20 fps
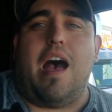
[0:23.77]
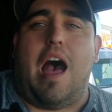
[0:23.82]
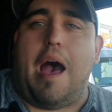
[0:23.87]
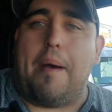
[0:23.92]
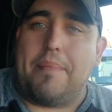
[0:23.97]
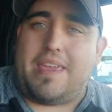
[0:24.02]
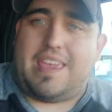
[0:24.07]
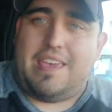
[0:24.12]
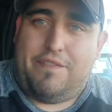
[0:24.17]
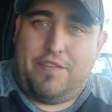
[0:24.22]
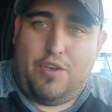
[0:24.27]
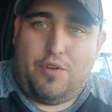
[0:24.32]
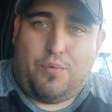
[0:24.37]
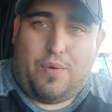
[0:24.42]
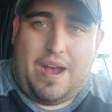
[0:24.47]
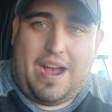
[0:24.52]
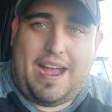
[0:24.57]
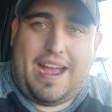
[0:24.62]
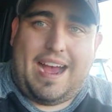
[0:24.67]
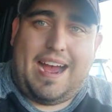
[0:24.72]
I'm going to give you
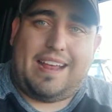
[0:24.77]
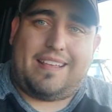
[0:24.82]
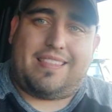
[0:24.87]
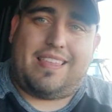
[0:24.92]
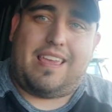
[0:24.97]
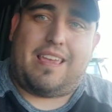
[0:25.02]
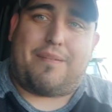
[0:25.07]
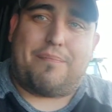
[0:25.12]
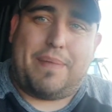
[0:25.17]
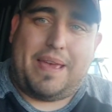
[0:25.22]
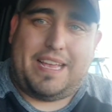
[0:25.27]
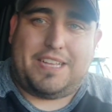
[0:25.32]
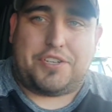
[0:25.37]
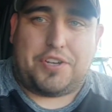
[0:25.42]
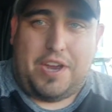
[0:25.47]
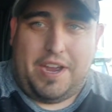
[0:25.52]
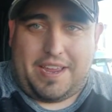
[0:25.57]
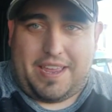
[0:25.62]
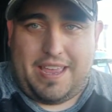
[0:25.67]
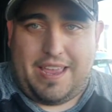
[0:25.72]
why I think May
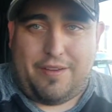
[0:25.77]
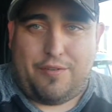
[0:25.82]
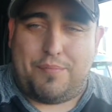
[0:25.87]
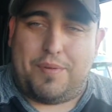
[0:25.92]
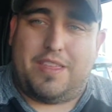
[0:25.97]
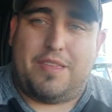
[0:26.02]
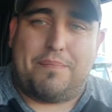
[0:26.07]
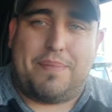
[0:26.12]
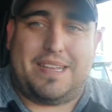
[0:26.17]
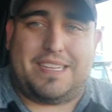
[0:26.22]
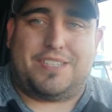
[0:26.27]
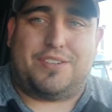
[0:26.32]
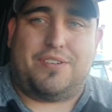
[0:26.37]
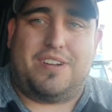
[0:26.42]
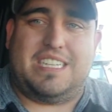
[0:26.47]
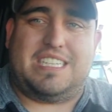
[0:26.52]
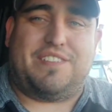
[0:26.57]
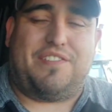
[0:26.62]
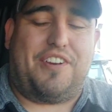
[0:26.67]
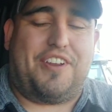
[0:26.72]
Trucking will be the best
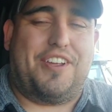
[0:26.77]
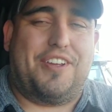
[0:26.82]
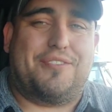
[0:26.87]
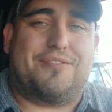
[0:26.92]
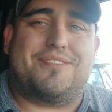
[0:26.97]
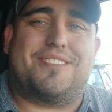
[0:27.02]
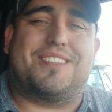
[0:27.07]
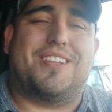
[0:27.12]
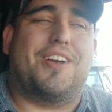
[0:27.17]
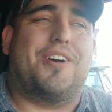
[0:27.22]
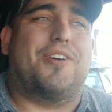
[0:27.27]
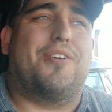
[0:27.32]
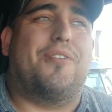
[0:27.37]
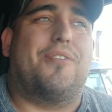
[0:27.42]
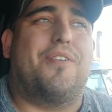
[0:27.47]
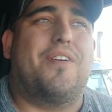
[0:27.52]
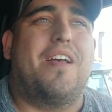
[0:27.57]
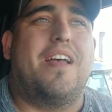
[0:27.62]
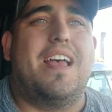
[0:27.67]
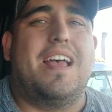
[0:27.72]
choice for you. So
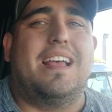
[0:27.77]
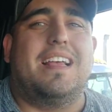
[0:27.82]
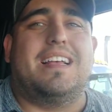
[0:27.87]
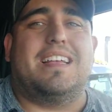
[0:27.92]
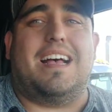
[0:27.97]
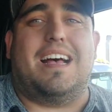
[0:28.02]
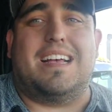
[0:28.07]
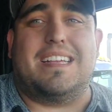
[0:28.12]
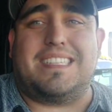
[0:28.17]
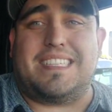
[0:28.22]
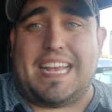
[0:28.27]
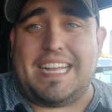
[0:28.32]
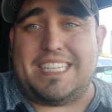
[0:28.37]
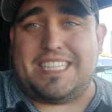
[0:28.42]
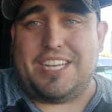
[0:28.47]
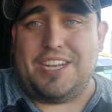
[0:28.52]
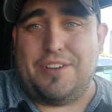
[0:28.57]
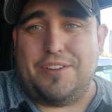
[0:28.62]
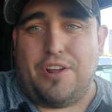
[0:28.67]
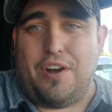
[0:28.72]
stay
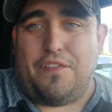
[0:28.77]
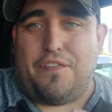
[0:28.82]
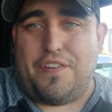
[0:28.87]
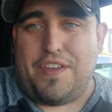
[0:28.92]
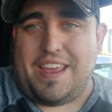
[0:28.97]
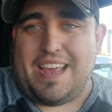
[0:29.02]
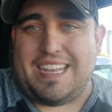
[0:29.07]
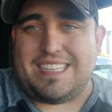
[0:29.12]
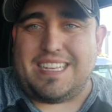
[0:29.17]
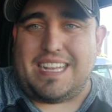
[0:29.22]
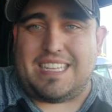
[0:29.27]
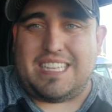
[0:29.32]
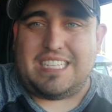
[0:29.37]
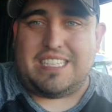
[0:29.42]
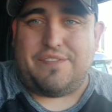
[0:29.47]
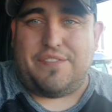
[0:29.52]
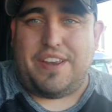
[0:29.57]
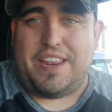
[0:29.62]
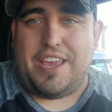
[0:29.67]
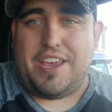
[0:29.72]
tuned. Hopefully you guys like
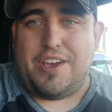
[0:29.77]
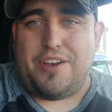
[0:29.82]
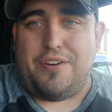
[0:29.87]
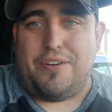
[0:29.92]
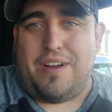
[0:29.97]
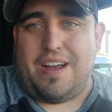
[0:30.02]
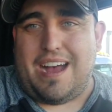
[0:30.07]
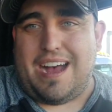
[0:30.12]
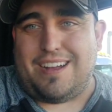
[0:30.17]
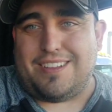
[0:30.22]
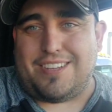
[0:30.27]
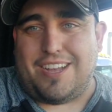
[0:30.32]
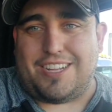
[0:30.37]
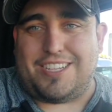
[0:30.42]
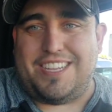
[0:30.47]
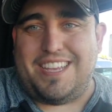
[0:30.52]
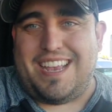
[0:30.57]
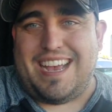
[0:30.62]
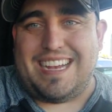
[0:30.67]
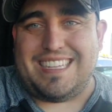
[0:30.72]
this video. I'll
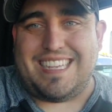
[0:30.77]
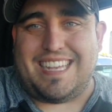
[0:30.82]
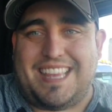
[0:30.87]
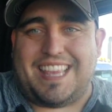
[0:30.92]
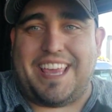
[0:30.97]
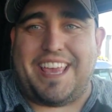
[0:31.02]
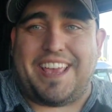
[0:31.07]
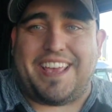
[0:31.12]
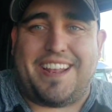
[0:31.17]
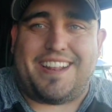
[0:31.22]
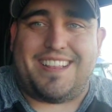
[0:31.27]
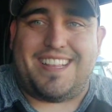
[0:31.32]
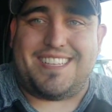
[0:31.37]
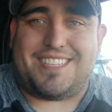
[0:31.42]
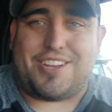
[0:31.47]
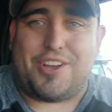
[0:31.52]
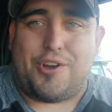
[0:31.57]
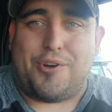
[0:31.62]
talk to you guys at the end. Let's